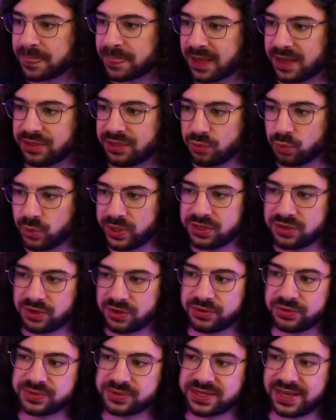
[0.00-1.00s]
And the
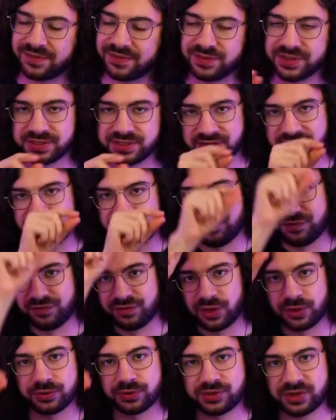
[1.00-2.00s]
windows have this kind of
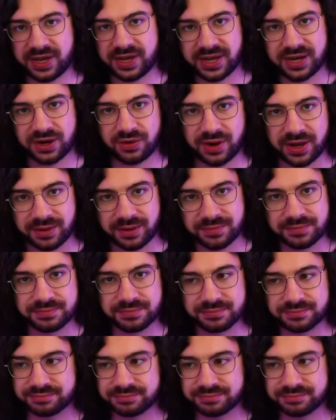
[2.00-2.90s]
flow diagram